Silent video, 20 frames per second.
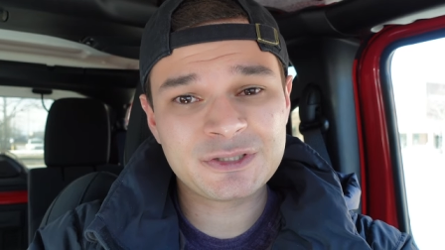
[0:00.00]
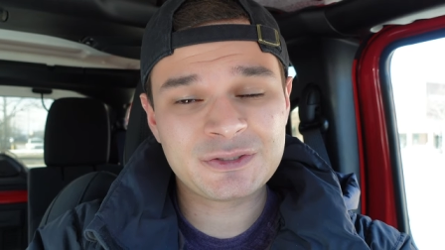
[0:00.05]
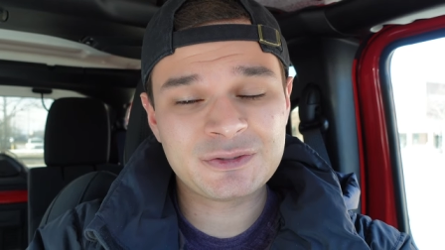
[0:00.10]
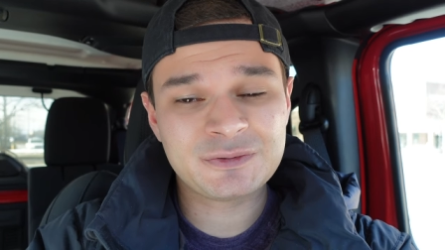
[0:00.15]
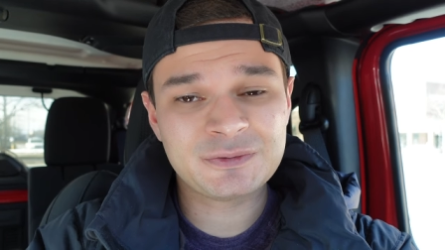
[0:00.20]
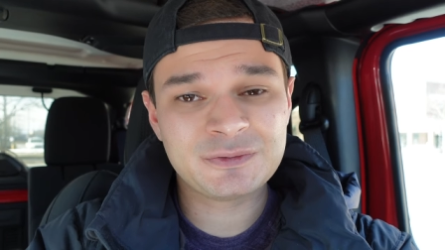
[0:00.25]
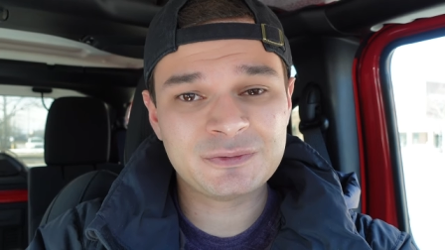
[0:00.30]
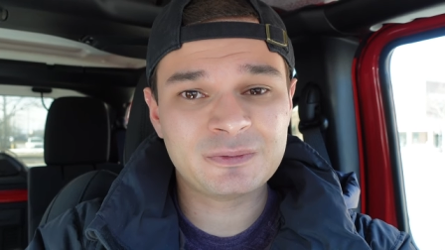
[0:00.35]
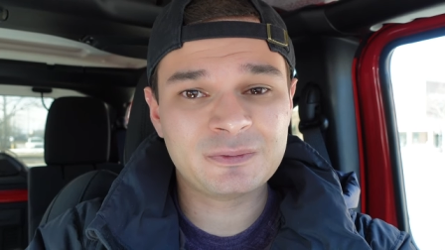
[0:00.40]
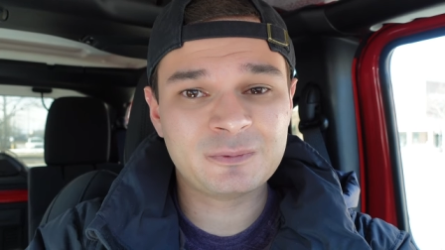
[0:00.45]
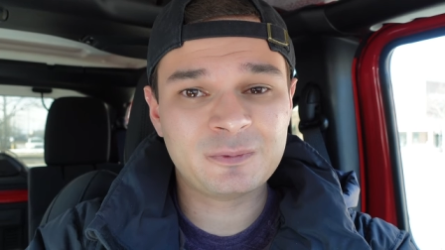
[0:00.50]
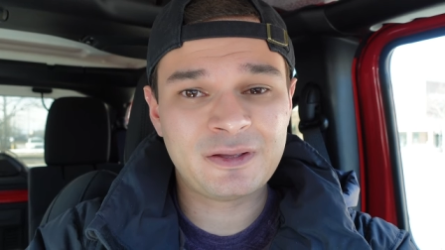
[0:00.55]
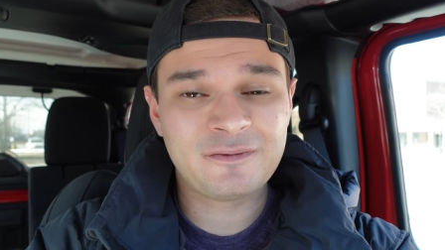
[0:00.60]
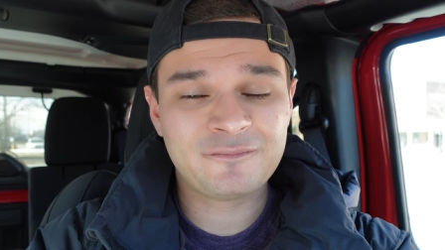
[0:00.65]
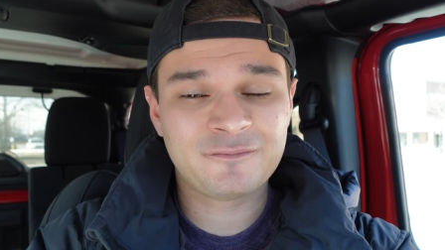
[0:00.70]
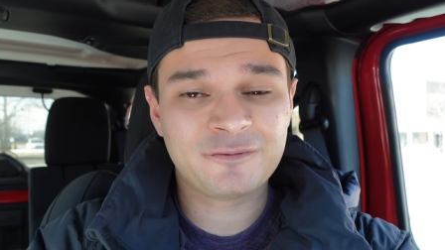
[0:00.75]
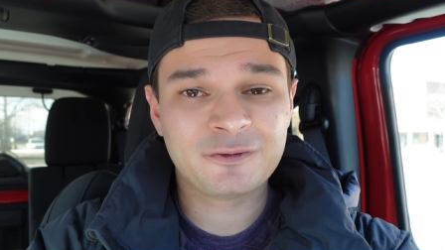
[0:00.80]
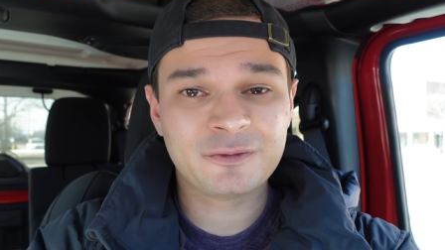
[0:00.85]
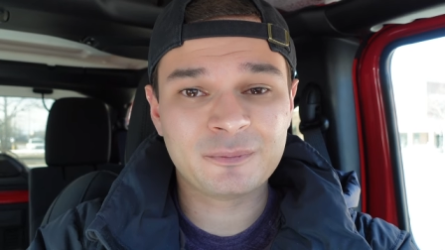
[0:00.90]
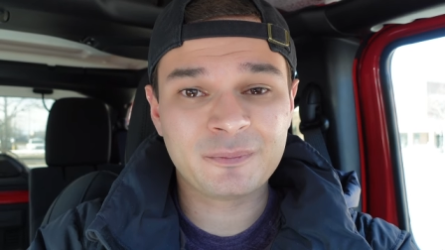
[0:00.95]
to wait
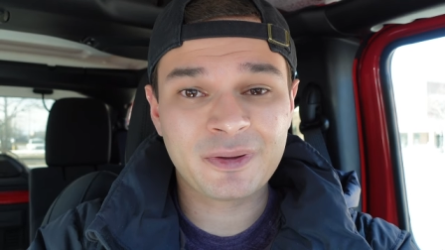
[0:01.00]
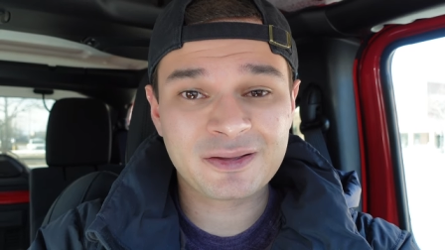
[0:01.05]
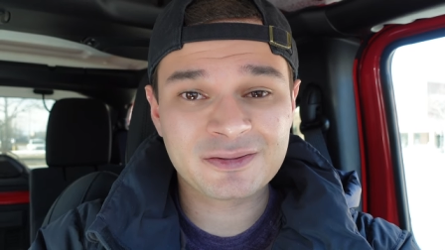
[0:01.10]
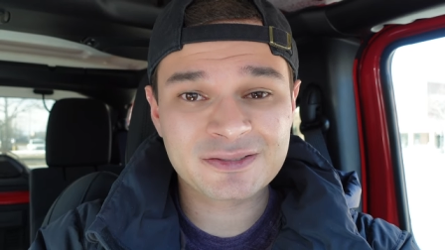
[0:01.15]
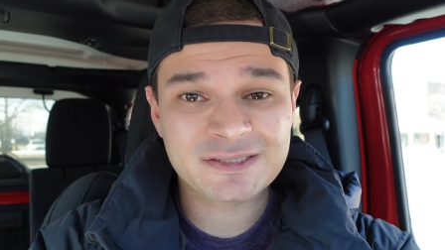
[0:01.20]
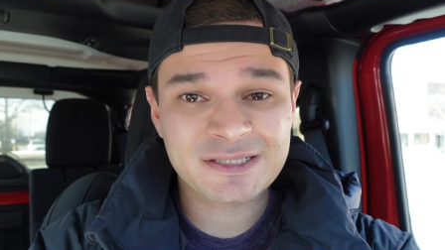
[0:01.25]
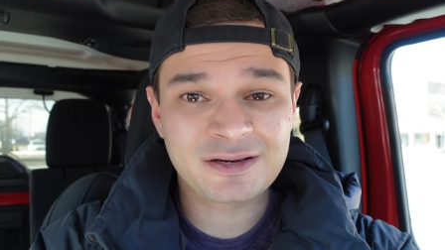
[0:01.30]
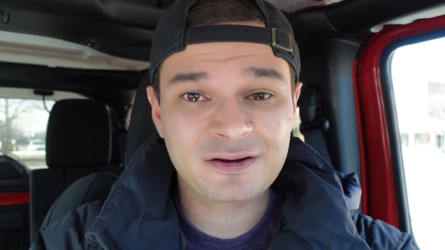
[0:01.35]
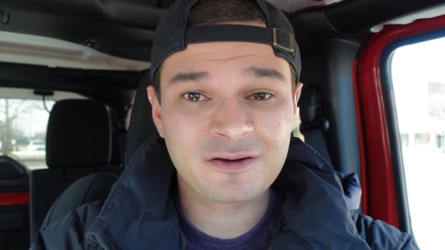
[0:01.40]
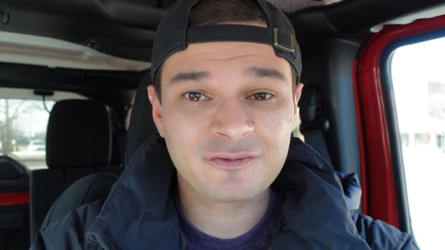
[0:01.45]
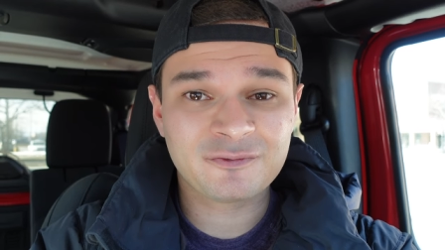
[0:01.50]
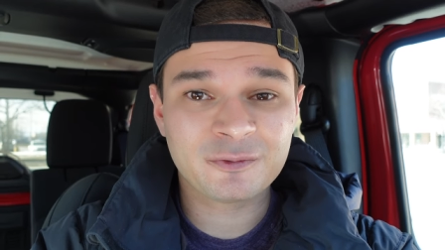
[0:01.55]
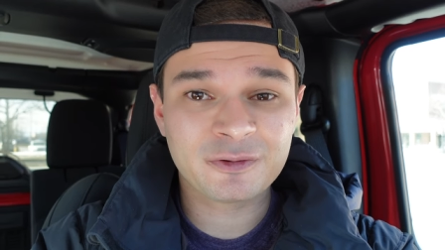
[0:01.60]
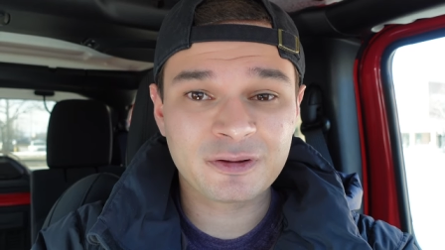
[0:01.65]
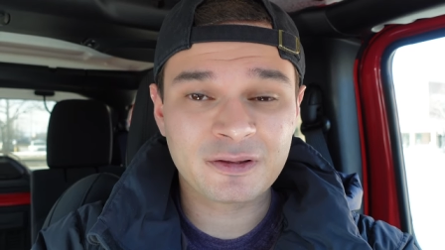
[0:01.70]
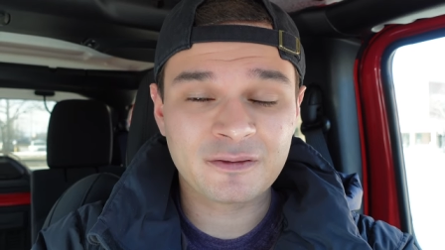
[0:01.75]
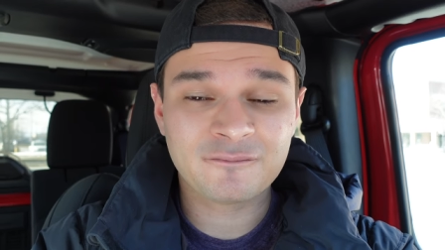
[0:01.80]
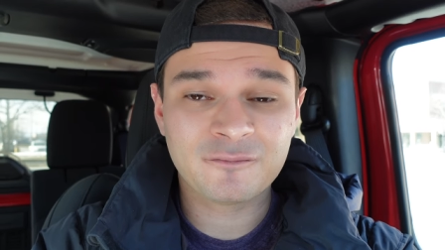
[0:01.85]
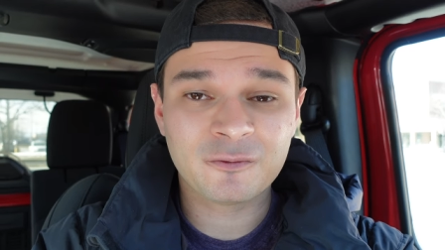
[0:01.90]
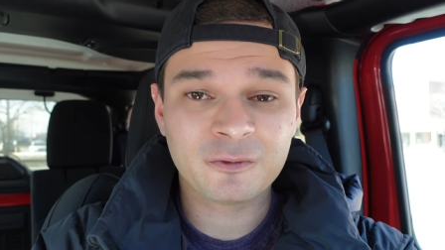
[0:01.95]
for Michael to get off
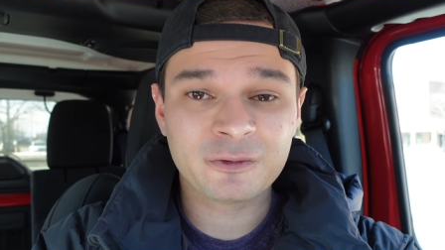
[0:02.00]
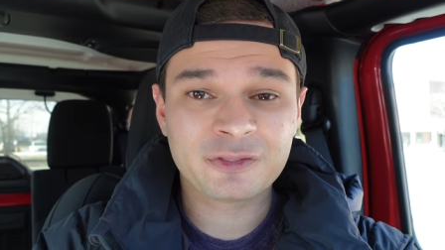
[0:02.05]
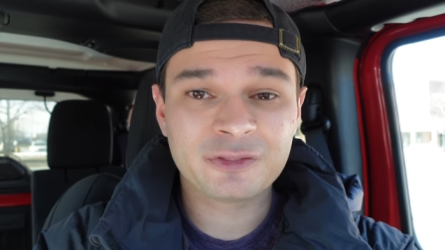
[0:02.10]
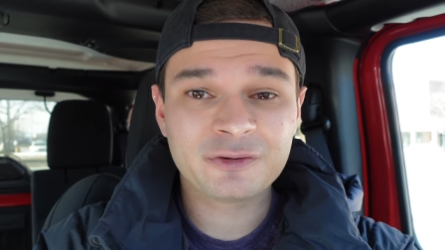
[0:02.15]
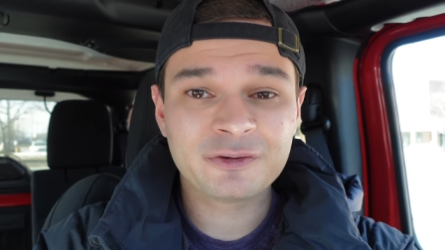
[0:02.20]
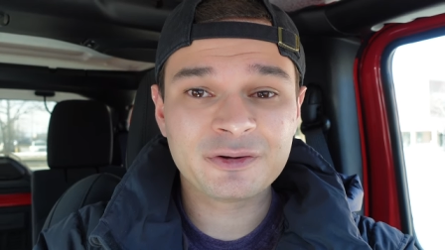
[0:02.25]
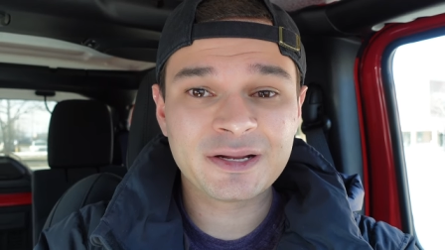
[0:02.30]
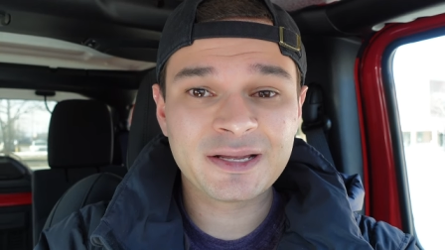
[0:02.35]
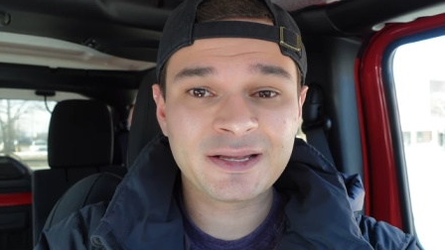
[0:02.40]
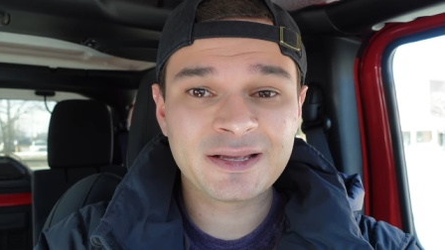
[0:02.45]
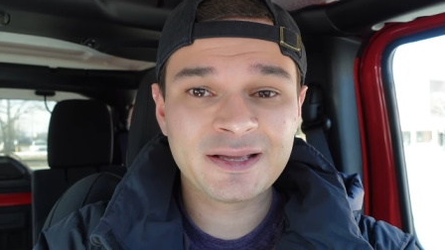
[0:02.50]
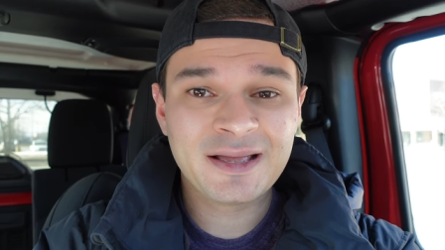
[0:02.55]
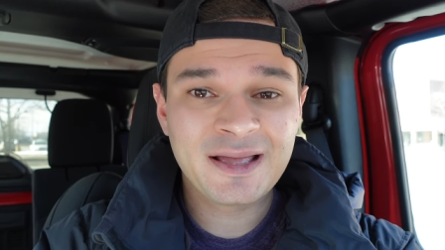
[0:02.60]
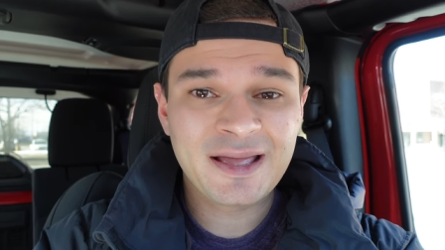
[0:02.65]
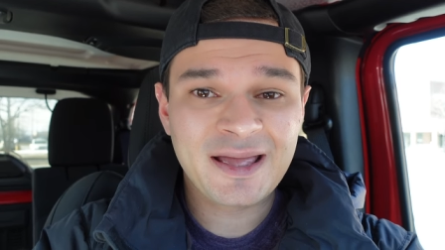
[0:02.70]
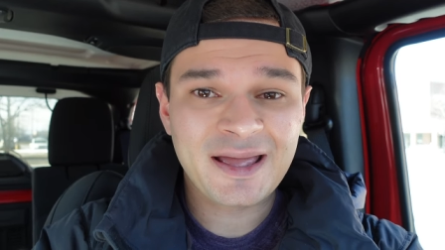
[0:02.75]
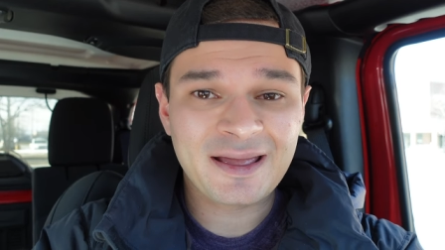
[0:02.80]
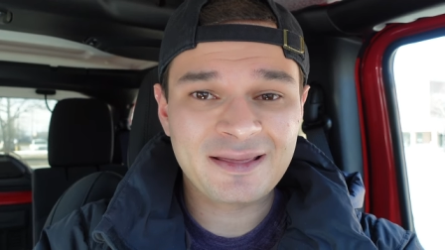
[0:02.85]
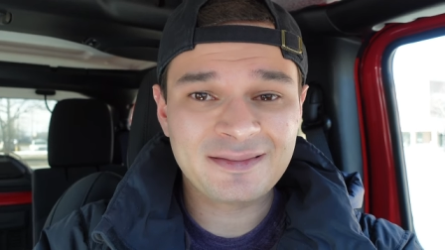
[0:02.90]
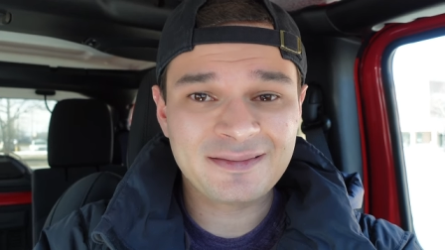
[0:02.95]
work at 4.30
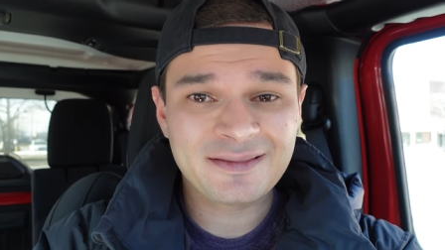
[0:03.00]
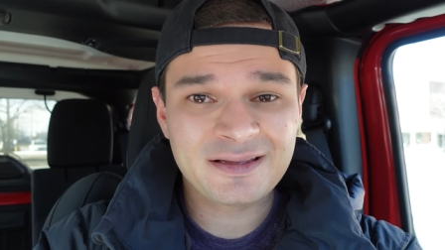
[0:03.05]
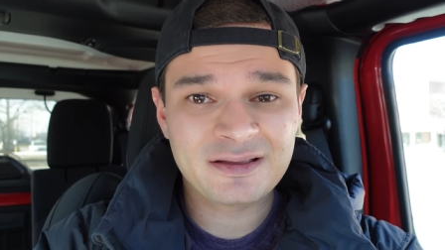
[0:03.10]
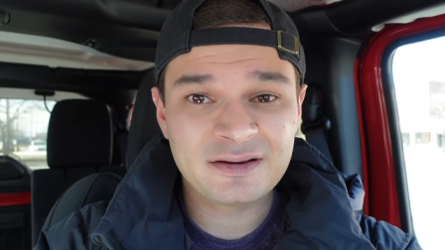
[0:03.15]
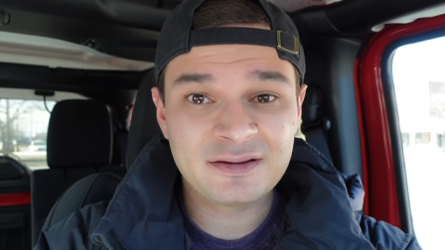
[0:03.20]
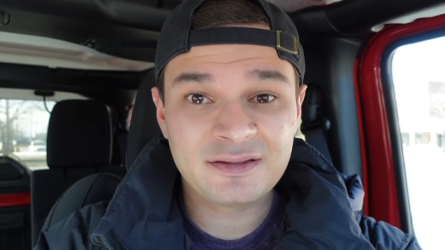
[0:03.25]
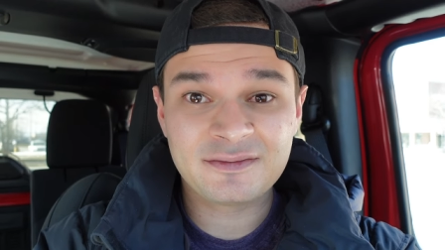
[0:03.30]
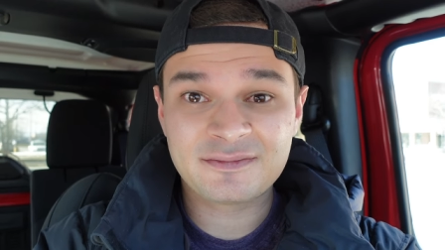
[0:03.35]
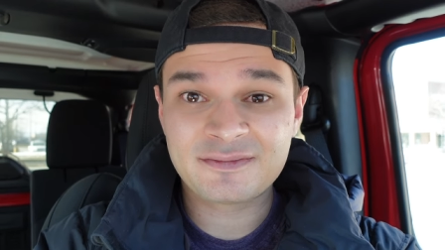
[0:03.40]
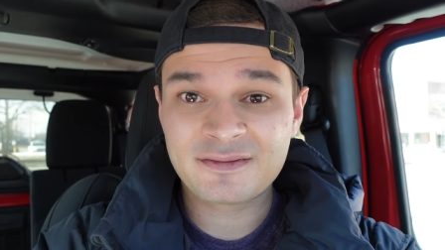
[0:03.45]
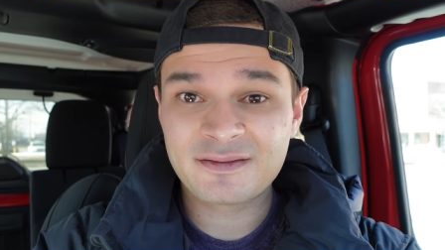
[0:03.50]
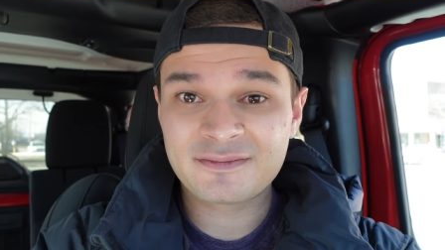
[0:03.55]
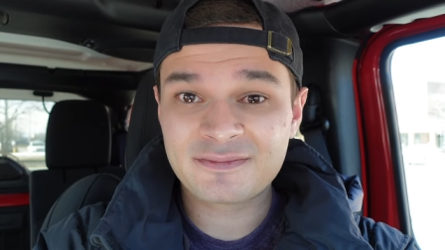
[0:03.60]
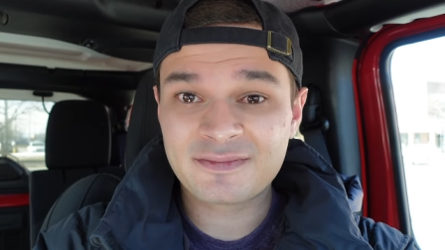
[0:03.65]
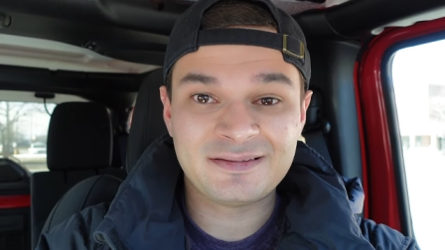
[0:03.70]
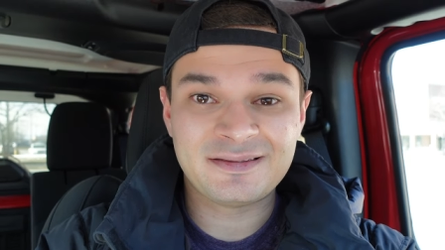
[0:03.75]
and then he says